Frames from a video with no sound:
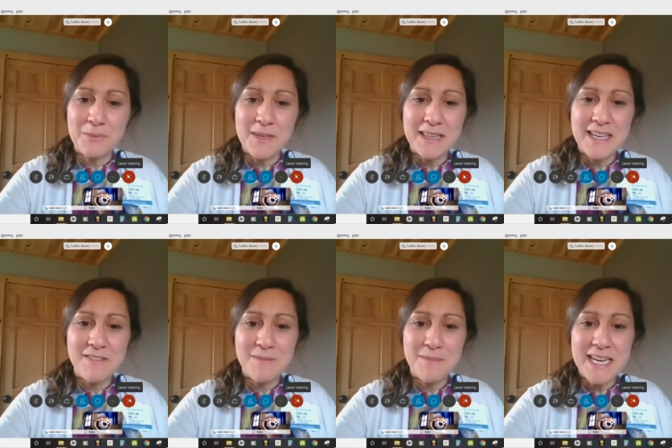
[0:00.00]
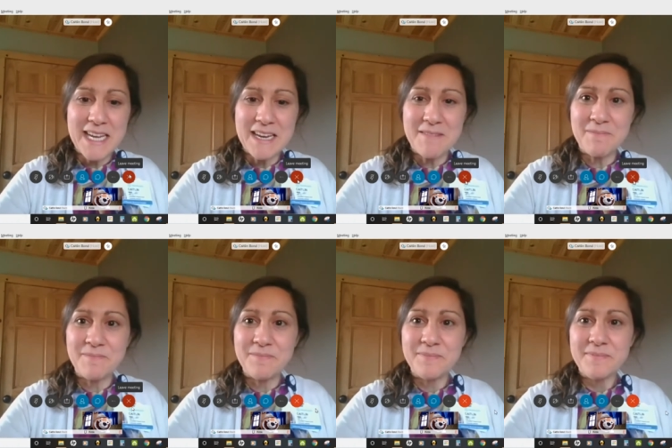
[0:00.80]
when we leave the meeting.
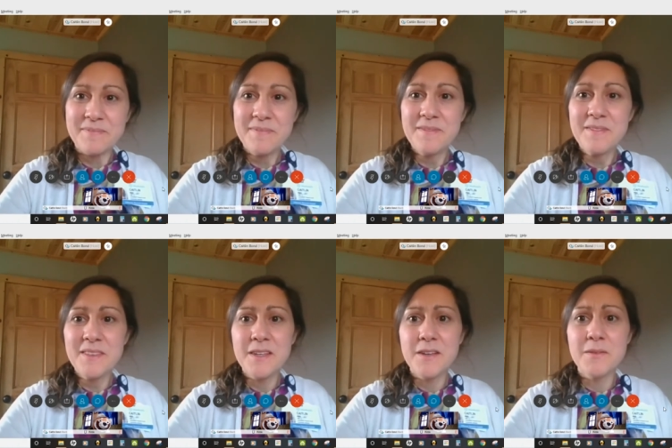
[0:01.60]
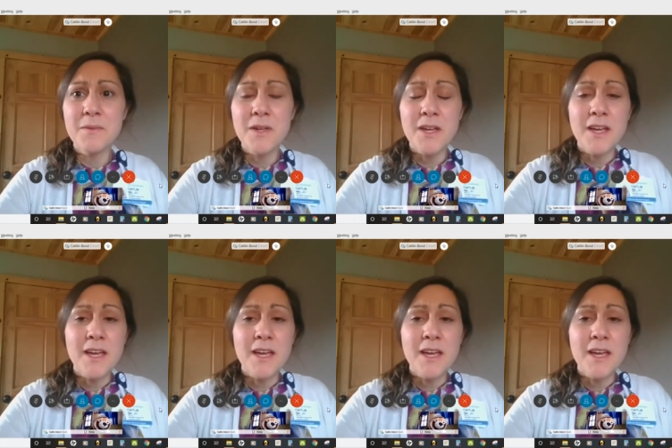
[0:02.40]
Okay.